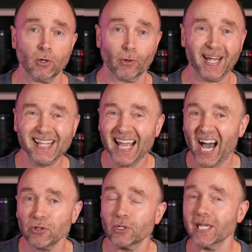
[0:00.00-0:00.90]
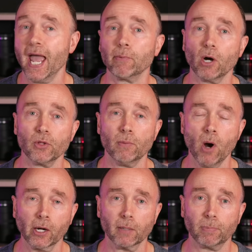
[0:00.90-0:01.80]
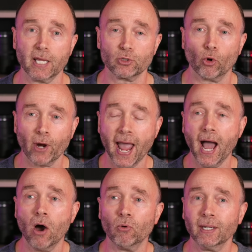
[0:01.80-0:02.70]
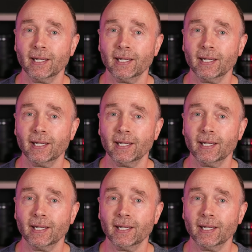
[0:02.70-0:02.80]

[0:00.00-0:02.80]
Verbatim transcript: or any other camera on the marketplace, or how